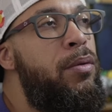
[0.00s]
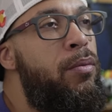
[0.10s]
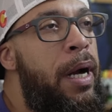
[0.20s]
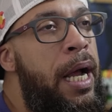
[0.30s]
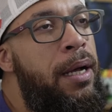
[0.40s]

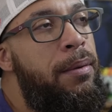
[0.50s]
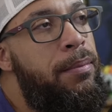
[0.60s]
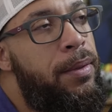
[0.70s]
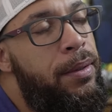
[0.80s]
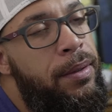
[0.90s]
rap,
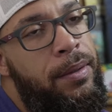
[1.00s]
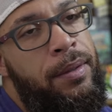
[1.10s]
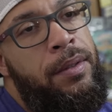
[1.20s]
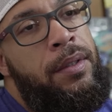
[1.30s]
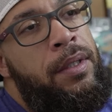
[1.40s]

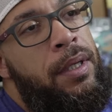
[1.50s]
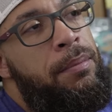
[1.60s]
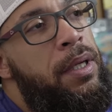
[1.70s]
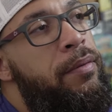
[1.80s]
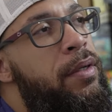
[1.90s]
I'm
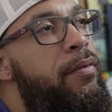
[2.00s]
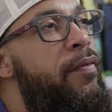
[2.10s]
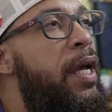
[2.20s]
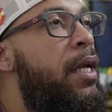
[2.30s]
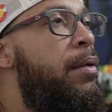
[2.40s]
giving to
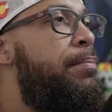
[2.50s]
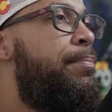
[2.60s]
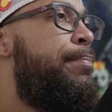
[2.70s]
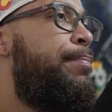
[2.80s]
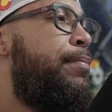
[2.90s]
Phantom.
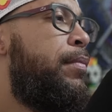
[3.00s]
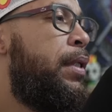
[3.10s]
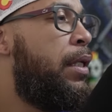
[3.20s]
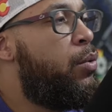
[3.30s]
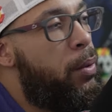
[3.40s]

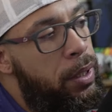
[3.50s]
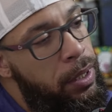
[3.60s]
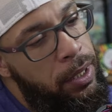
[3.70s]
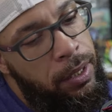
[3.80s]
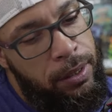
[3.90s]
That's what it
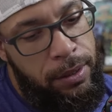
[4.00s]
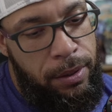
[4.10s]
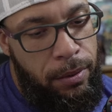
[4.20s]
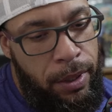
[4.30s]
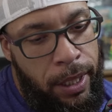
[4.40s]
is,
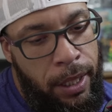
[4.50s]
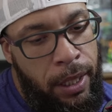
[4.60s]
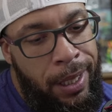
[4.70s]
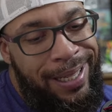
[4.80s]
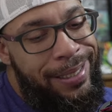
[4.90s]
okay?
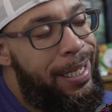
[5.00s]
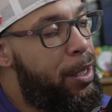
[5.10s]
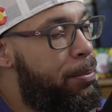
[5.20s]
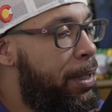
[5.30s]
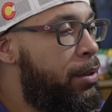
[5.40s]
Second
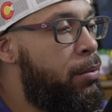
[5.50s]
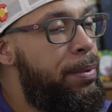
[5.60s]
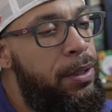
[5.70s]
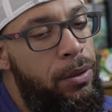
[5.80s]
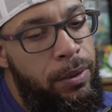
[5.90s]
place would be
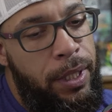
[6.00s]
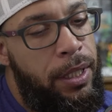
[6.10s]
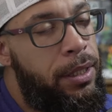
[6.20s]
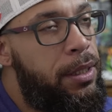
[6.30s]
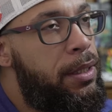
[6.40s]
Duke
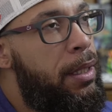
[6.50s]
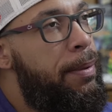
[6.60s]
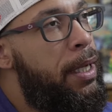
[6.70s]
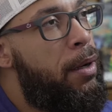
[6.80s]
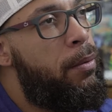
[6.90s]
Dennis, except he
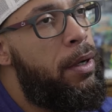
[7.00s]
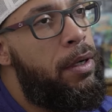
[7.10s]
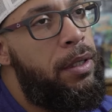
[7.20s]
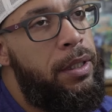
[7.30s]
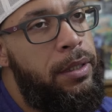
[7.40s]
got to work
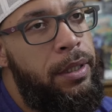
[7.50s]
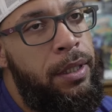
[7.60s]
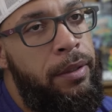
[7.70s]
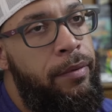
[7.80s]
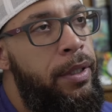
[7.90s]
on his
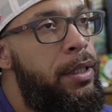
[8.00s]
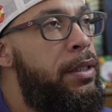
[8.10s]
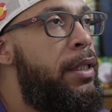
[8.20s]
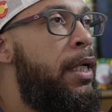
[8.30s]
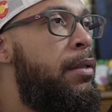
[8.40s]
delivery and his
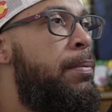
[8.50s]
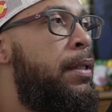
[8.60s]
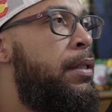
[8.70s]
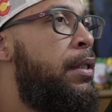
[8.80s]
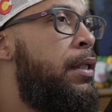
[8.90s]
stage
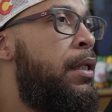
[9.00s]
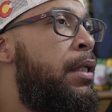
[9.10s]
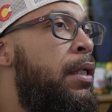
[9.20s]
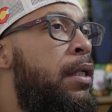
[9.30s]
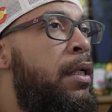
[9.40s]
presence.
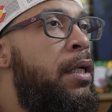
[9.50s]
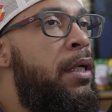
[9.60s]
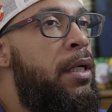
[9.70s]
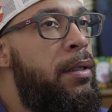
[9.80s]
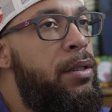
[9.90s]

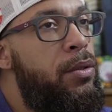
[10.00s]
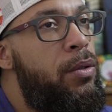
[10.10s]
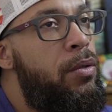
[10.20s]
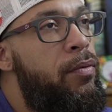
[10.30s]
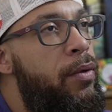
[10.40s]
He too
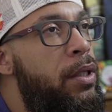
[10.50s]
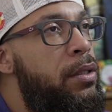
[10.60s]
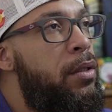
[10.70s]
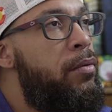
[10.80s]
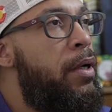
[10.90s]
cool for his
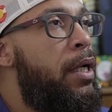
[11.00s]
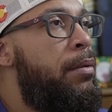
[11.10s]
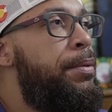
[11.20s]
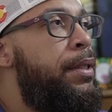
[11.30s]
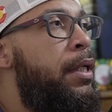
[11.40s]
own rhymes.